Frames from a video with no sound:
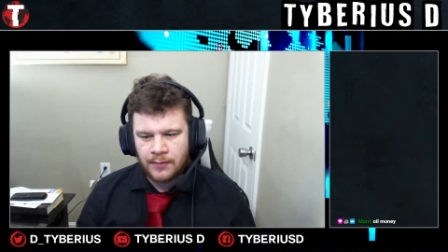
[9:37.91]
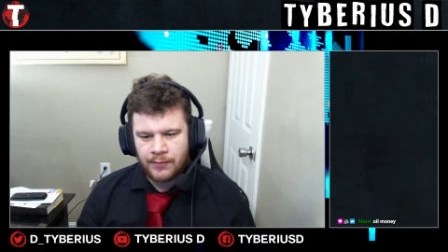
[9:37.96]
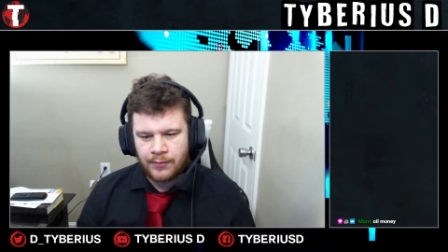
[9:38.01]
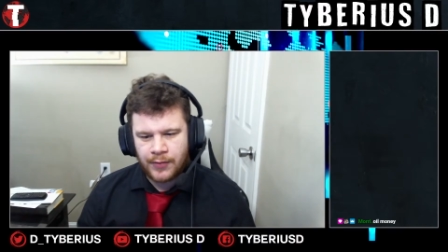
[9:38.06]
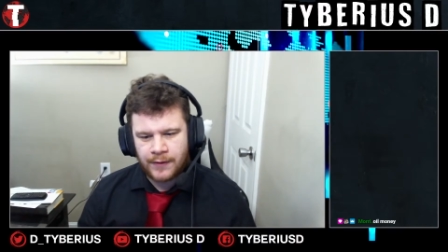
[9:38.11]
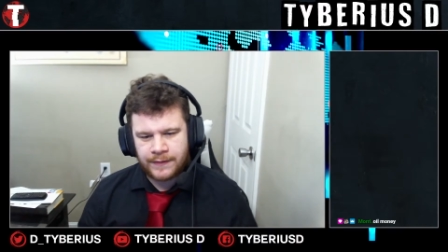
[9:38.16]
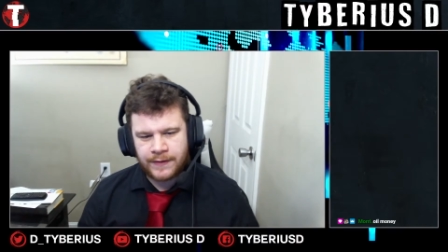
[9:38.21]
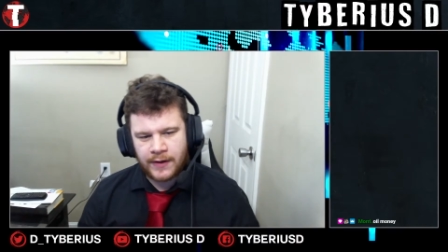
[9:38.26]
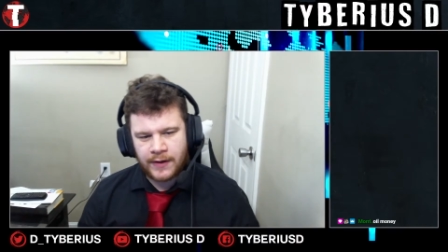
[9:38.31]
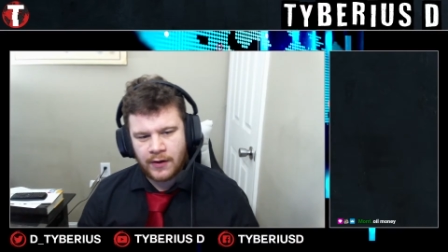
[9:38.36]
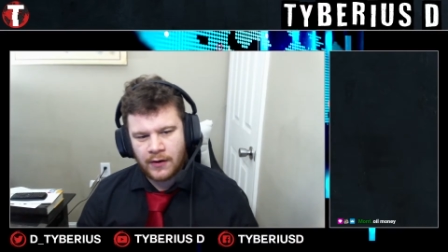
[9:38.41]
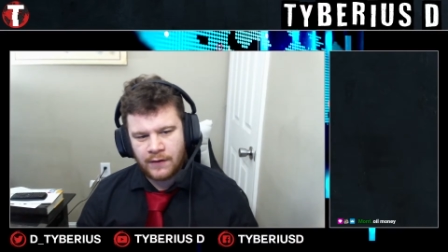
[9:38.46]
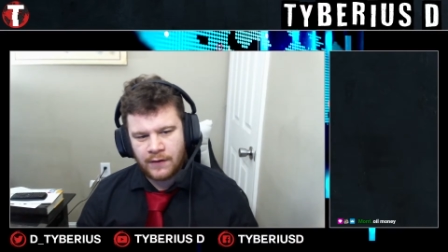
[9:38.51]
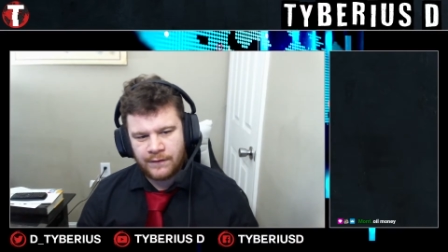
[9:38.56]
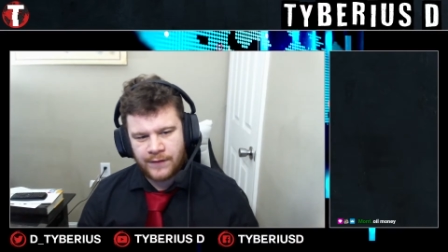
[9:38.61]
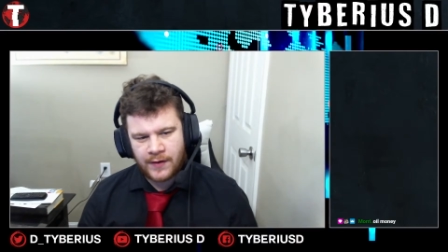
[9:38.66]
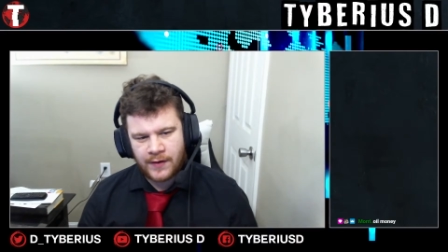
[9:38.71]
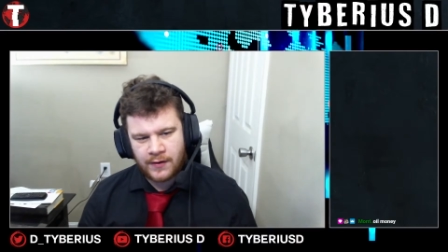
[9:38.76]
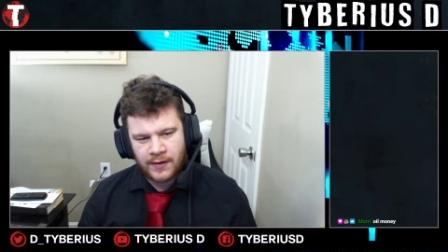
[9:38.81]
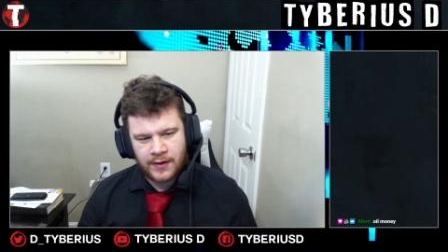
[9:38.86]
but they all
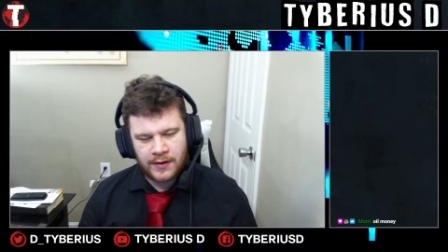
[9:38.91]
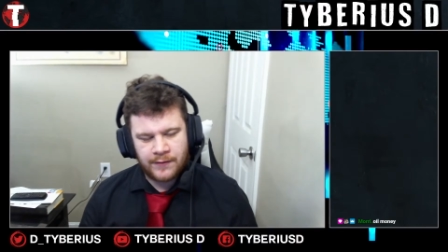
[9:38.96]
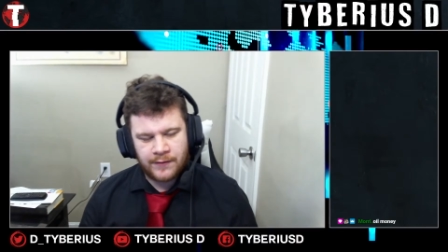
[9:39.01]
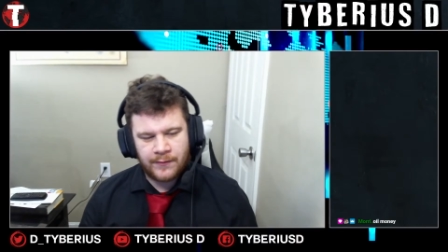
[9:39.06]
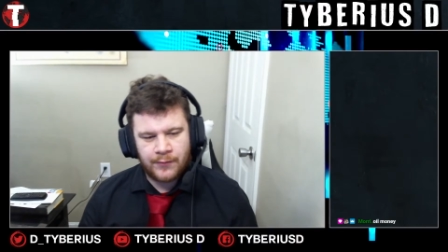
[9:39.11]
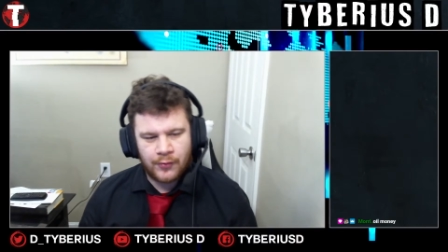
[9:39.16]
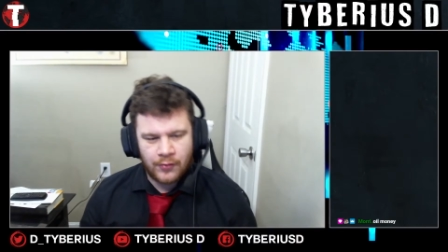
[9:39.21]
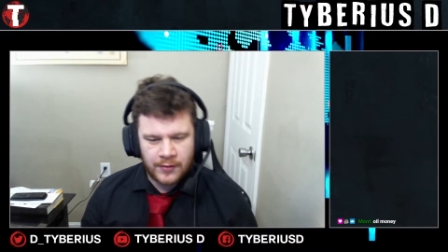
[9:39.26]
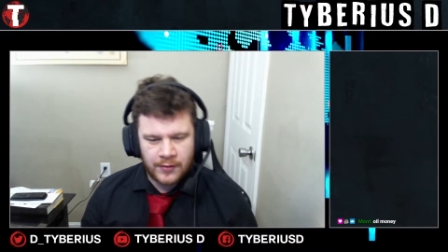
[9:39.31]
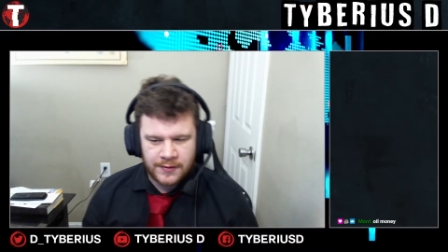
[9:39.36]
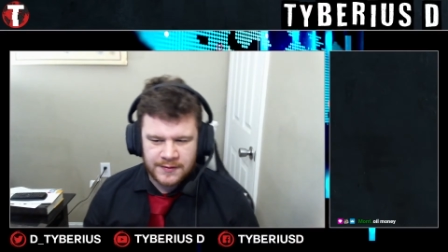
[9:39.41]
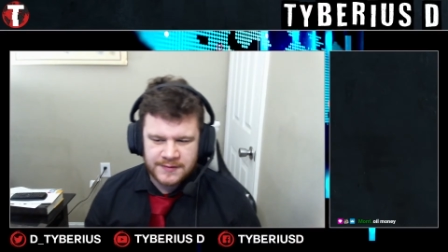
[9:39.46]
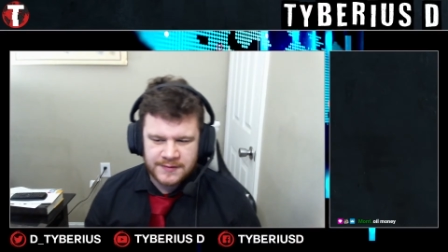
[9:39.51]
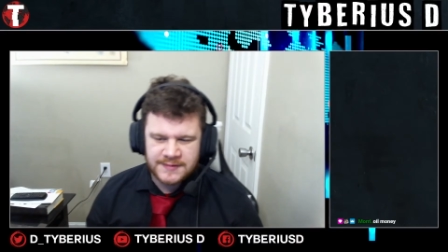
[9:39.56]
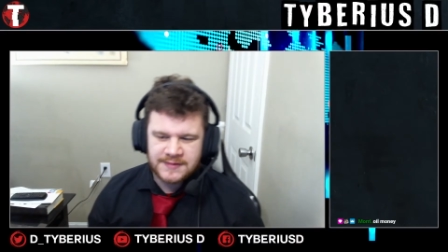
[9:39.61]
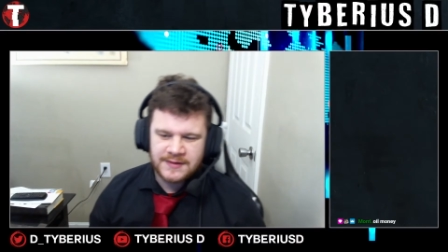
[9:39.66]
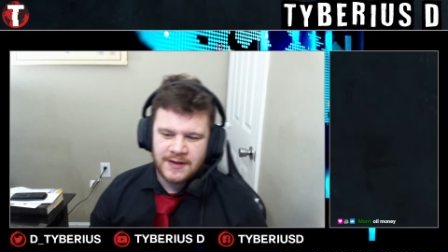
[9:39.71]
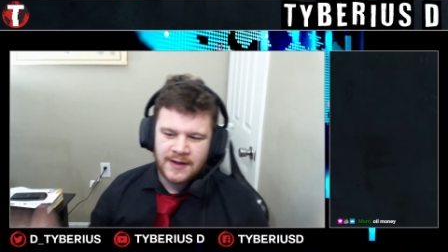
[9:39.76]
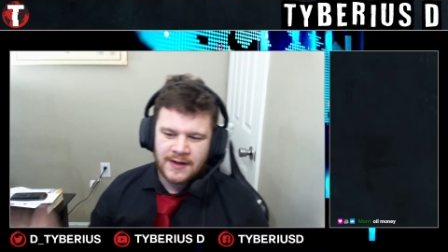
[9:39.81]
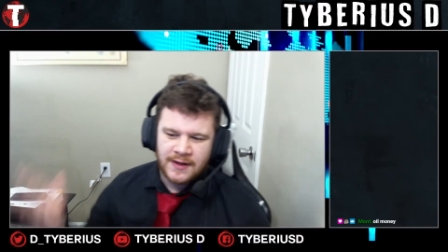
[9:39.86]
vary in
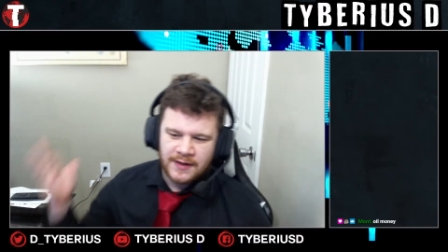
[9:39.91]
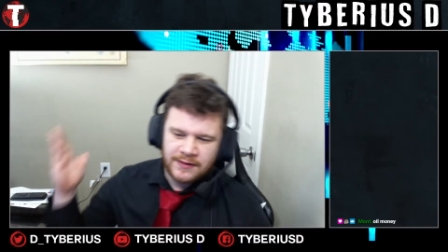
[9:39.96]
importance.